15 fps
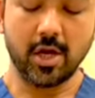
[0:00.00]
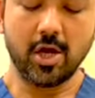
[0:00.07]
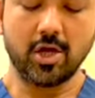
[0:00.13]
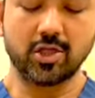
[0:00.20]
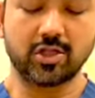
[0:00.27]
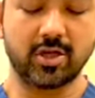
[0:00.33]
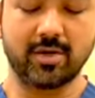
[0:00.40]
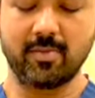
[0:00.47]

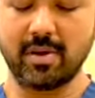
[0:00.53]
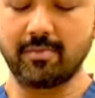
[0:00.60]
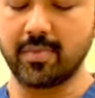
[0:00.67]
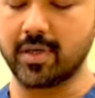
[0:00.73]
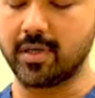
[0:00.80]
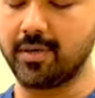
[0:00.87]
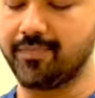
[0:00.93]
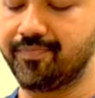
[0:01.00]
So
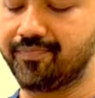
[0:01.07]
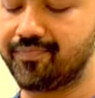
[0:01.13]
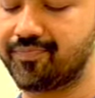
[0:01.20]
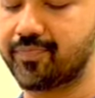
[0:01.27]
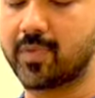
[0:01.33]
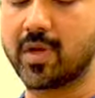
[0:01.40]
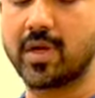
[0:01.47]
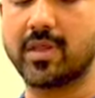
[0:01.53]
remember,
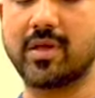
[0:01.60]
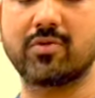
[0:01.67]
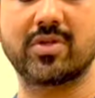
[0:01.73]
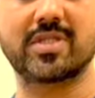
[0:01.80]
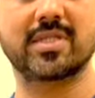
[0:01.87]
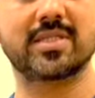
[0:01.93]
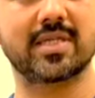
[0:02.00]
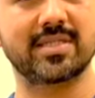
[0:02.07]
now
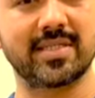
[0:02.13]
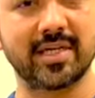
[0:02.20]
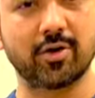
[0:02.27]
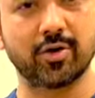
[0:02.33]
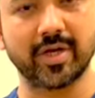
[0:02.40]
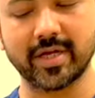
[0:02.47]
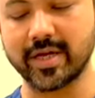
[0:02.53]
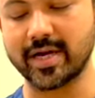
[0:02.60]
this is a
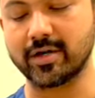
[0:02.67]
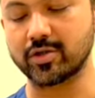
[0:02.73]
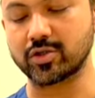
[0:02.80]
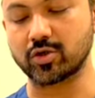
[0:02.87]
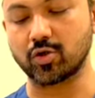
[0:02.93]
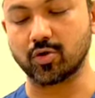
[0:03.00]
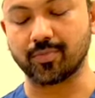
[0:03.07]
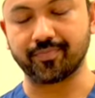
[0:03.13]
0-degree
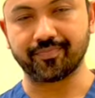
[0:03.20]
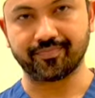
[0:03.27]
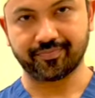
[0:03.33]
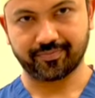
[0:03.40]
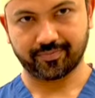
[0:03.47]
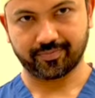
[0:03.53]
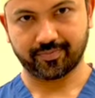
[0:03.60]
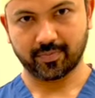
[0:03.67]
endoscope.
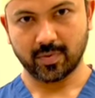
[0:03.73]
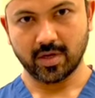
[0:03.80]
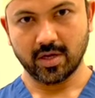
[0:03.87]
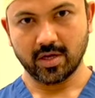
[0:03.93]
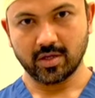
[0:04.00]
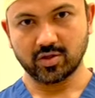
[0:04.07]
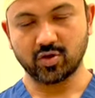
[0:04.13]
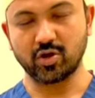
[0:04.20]

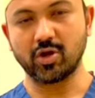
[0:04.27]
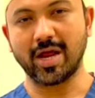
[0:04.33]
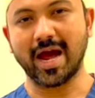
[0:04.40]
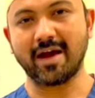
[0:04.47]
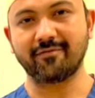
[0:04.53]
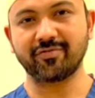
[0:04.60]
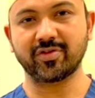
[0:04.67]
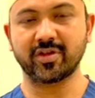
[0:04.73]
So you'll
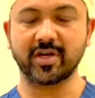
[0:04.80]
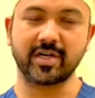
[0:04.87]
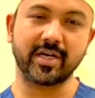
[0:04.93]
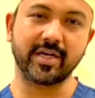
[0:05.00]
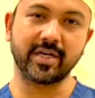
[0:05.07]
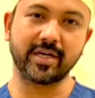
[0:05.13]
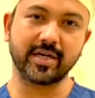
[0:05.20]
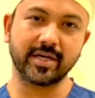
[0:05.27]
have 30
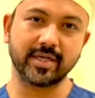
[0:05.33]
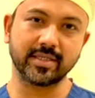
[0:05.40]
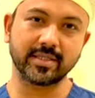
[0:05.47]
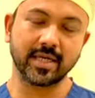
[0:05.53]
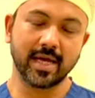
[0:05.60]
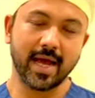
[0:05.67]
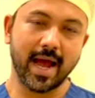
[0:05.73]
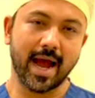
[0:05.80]

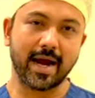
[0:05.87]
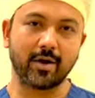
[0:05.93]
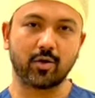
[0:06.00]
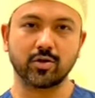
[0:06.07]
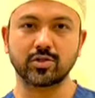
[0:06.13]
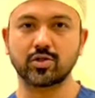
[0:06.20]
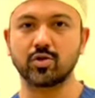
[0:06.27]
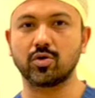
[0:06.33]
degrees and
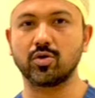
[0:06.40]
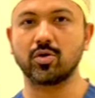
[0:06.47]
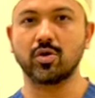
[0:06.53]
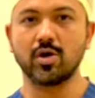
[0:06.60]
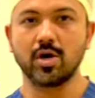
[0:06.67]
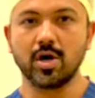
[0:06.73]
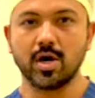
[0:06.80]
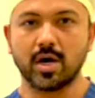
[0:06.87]

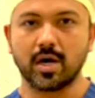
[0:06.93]
also